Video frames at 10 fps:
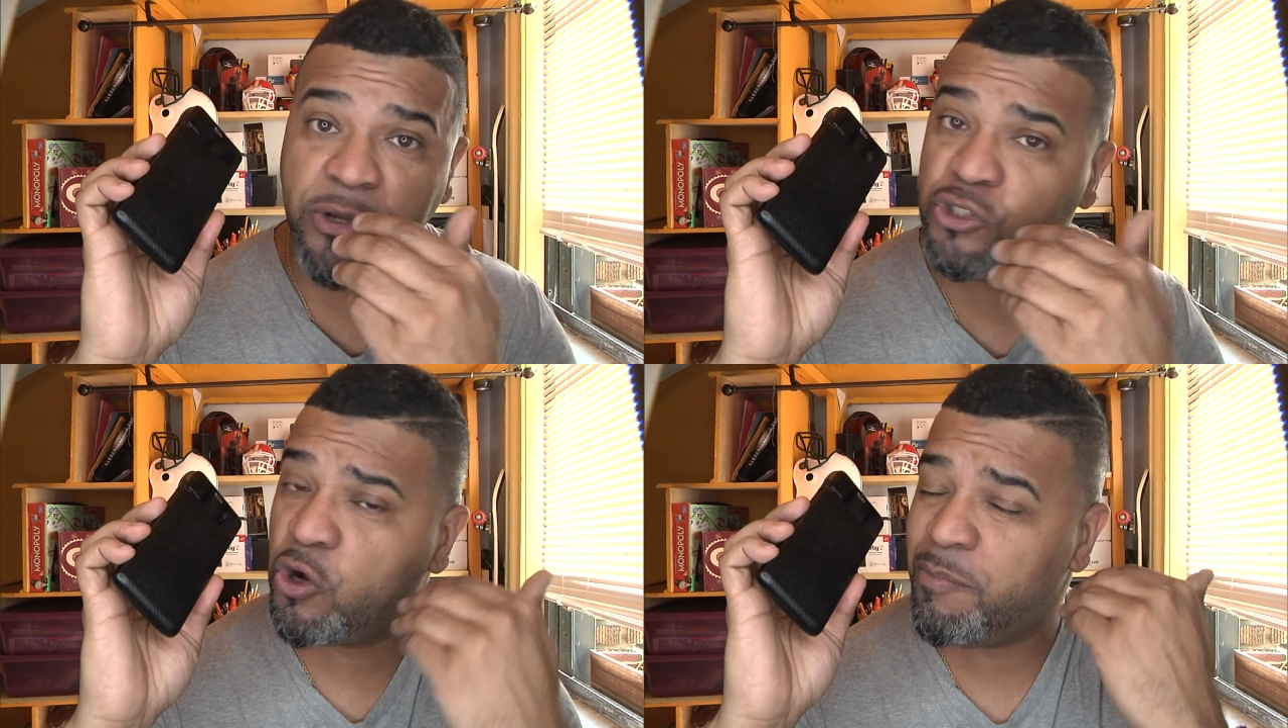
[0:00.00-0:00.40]

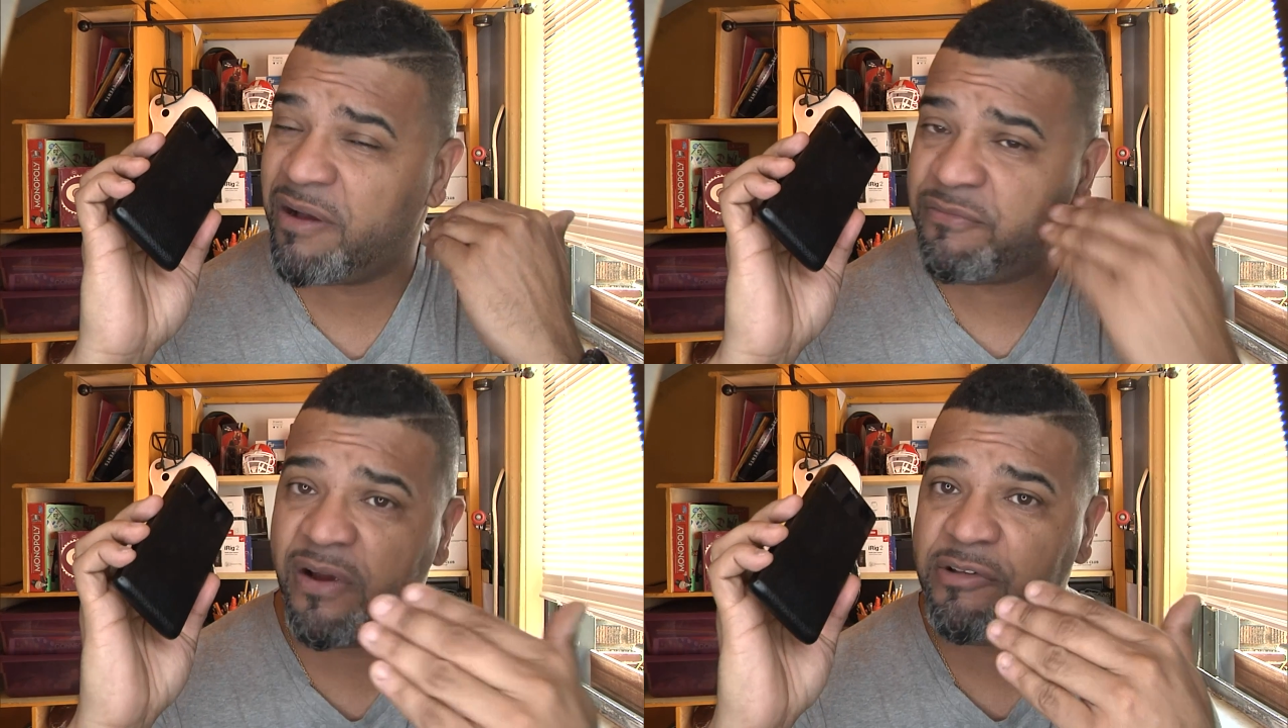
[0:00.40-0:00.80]
you enjoyed
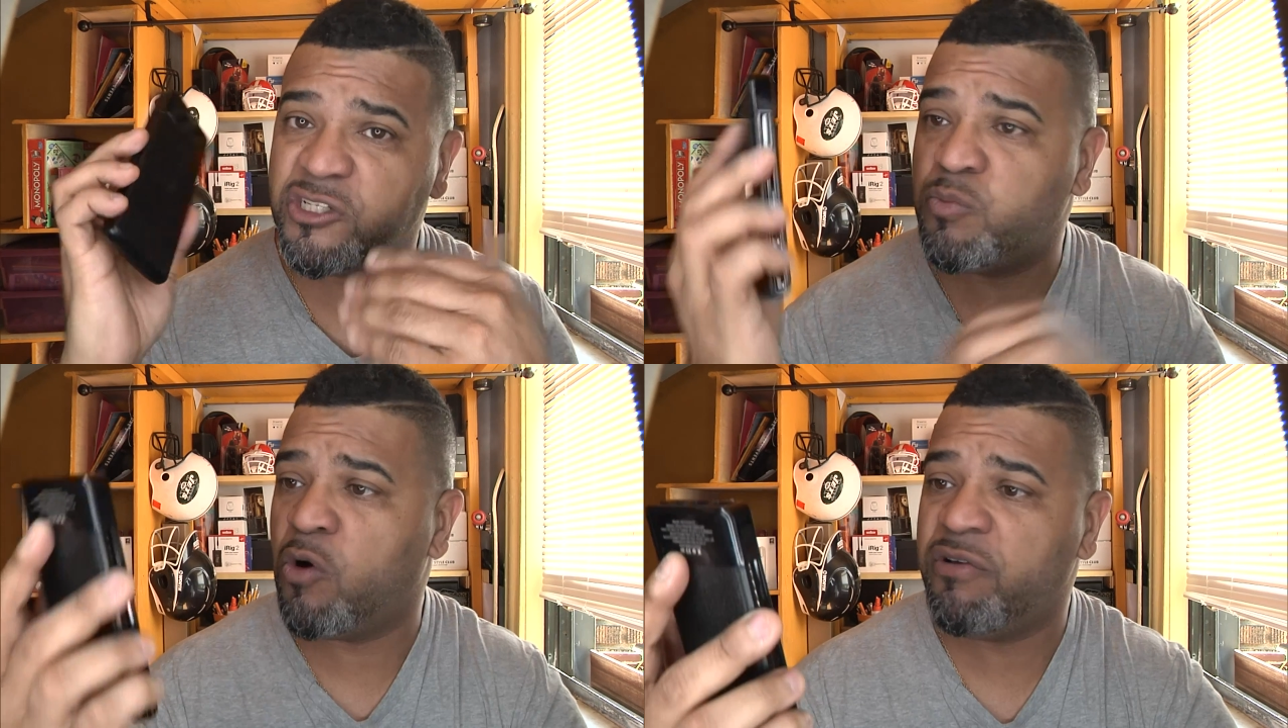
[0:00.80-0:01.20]
my very
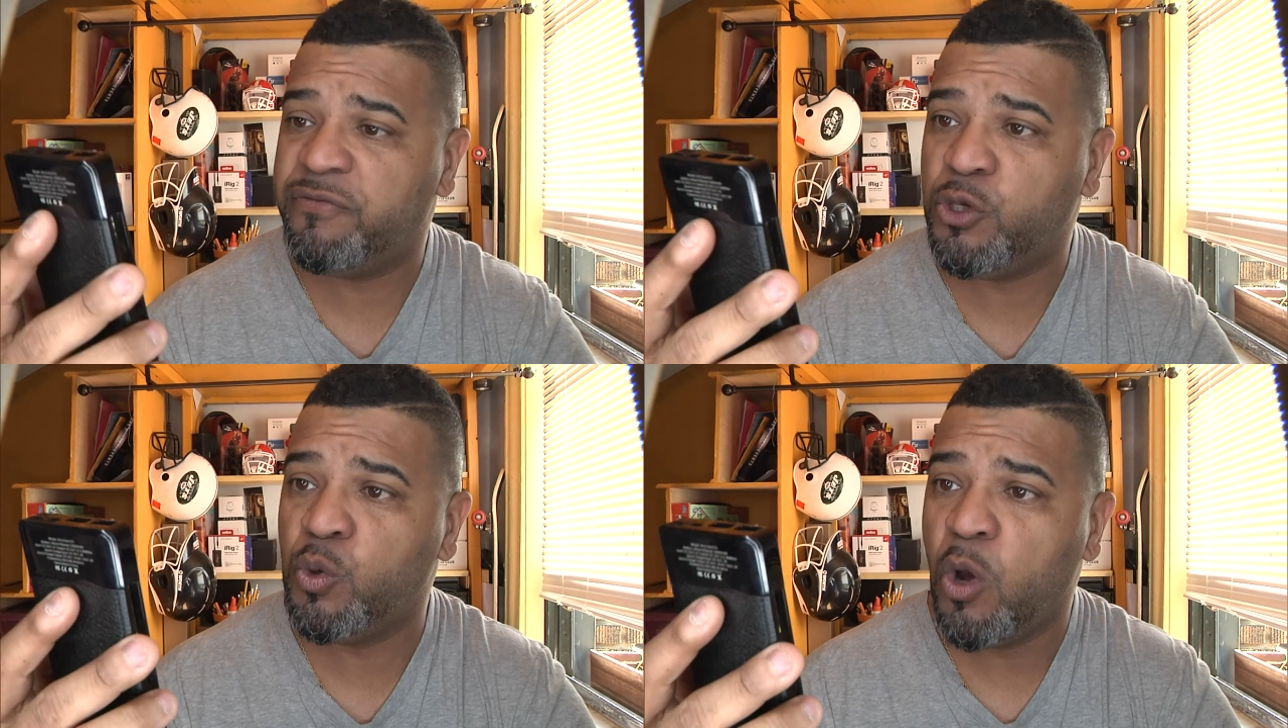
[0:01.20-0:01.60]
small
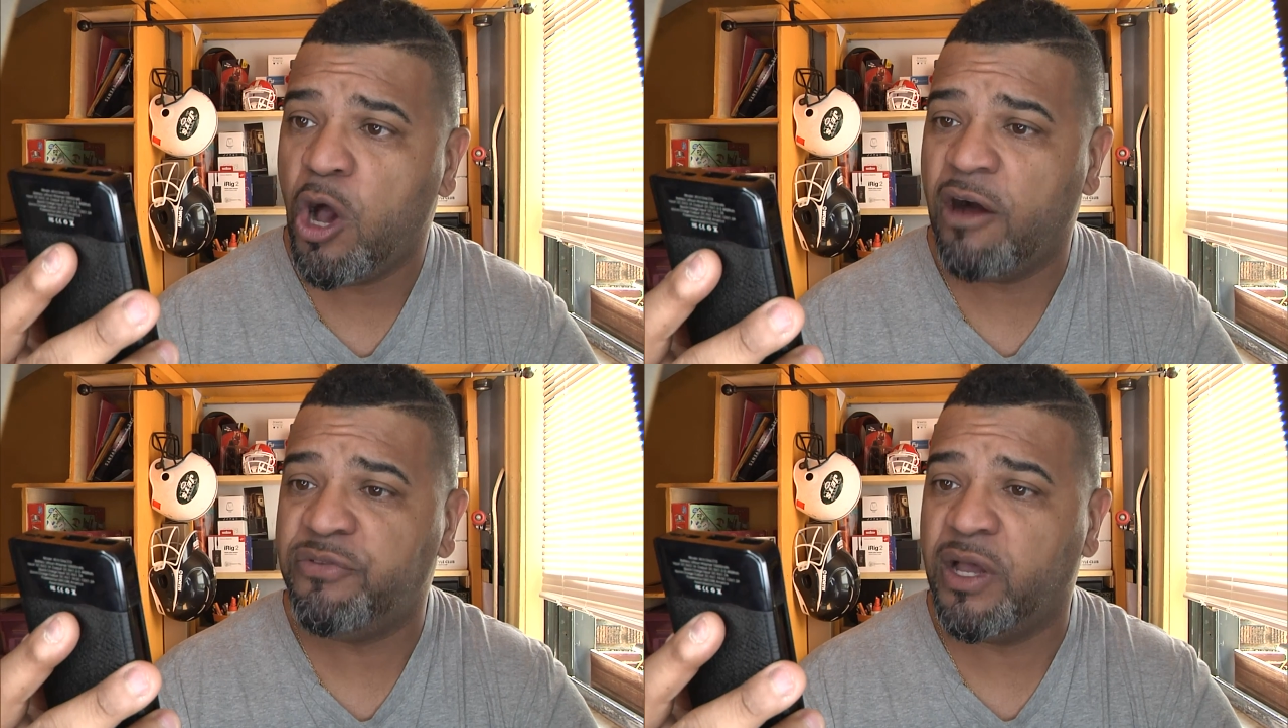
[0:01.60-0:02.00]
review
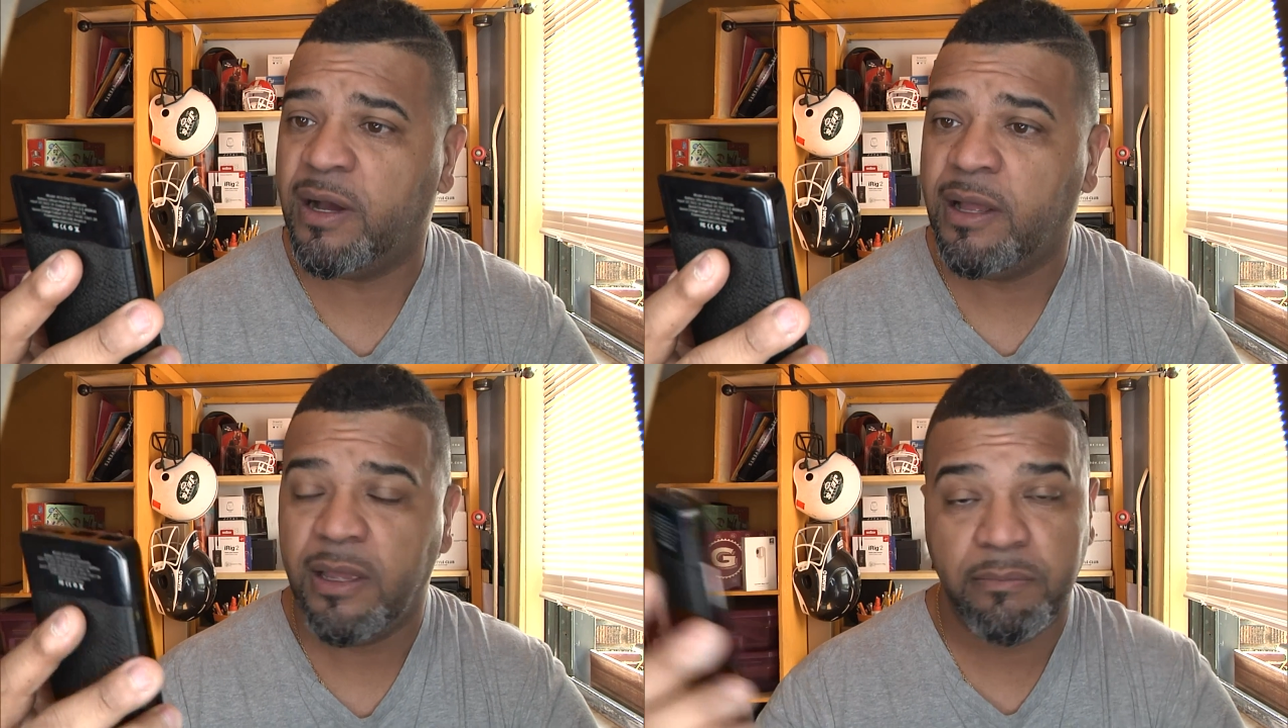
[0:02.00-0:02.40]
of
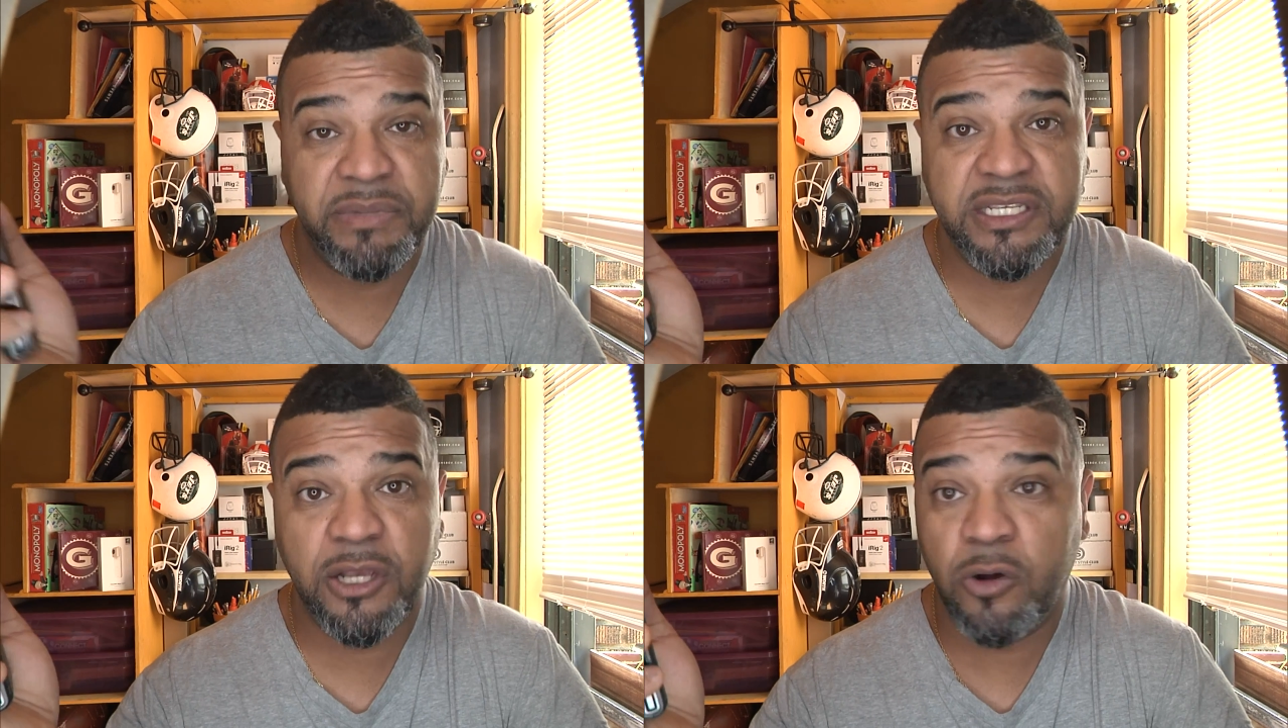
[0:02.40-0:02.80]
the
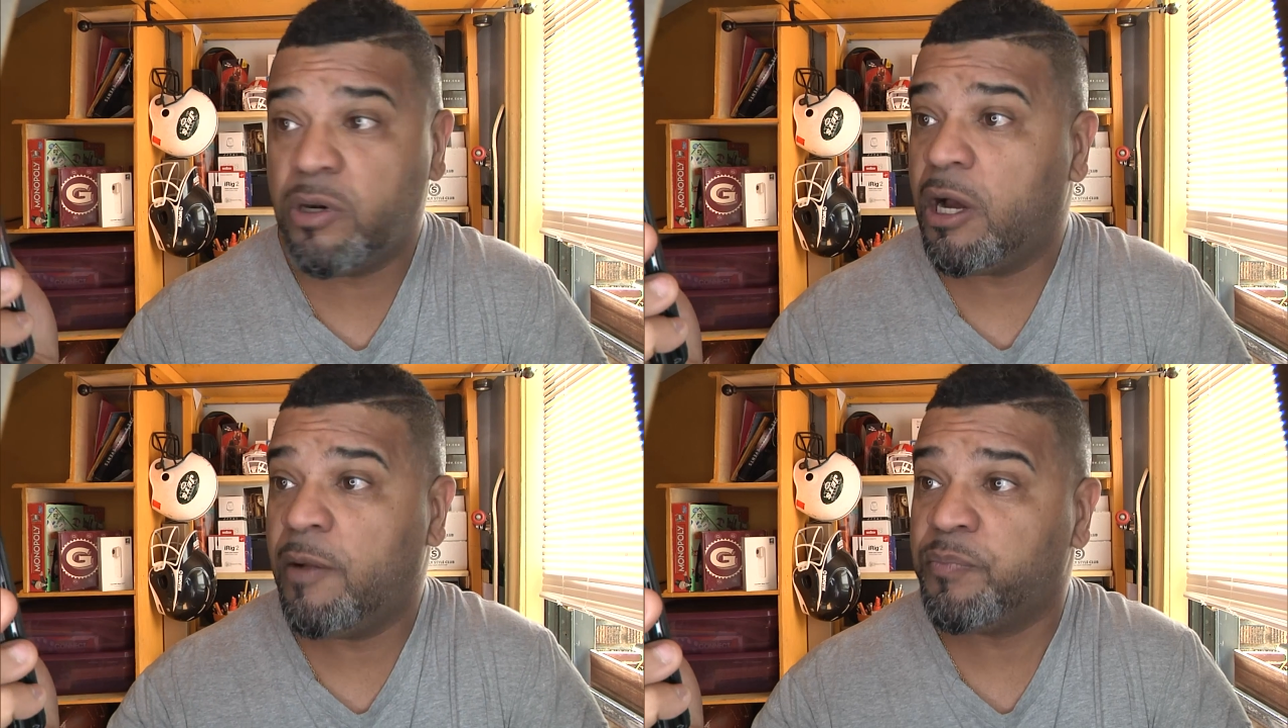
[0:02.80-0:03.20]

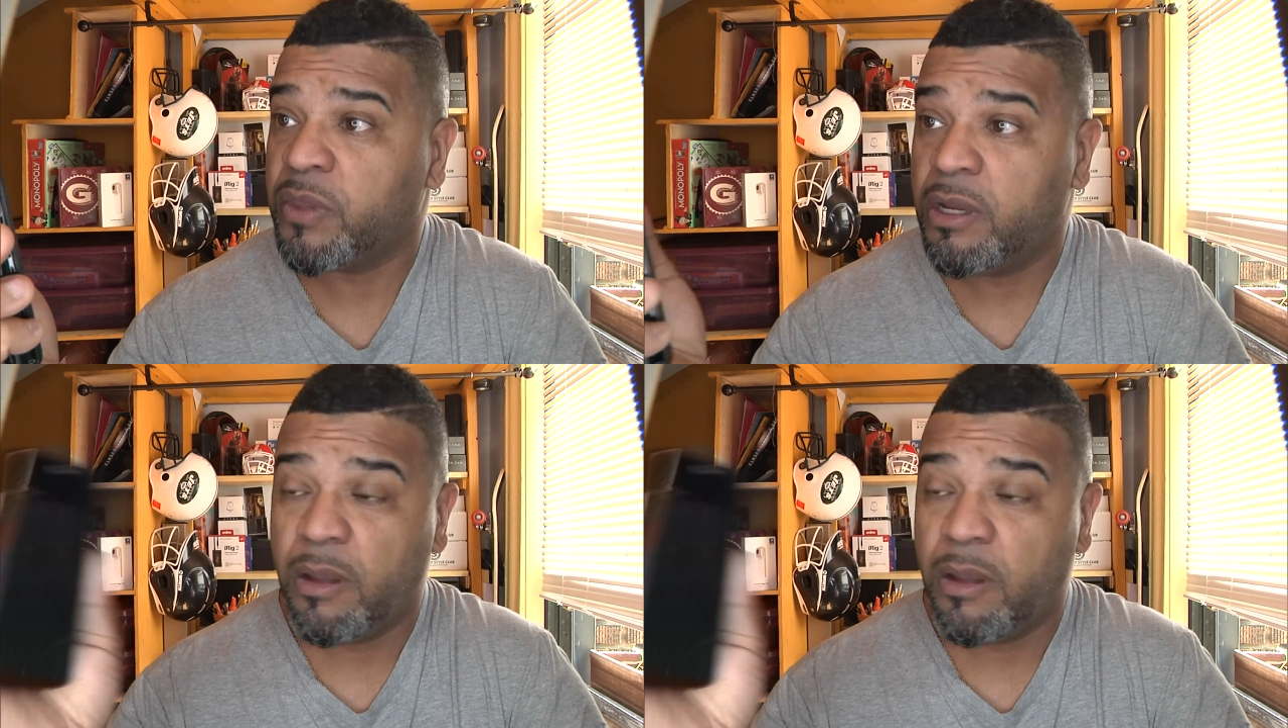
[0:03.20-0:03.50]
MEZONE